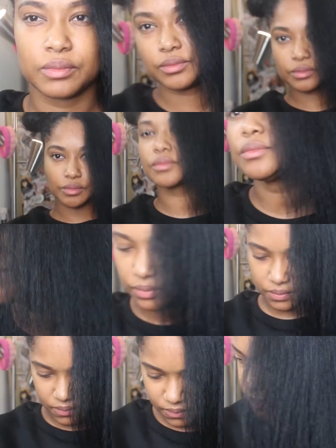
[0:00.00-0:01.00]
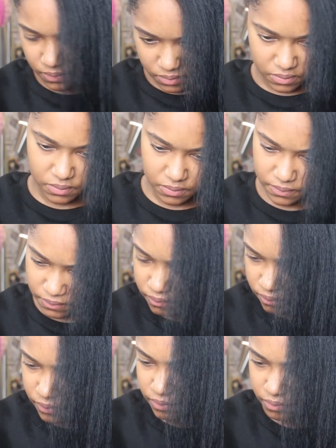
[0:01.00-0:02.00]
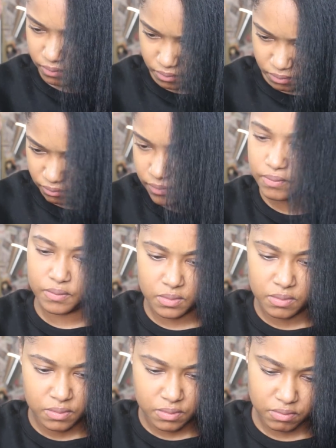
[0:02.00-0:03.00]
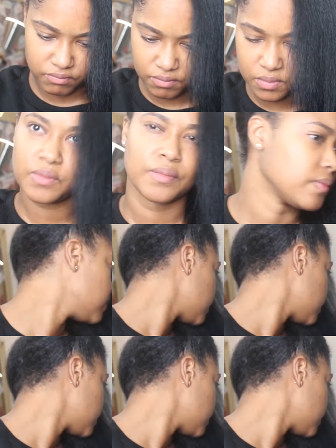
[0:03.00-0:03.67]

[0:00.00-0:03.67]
So I do believe that their ion neutralizing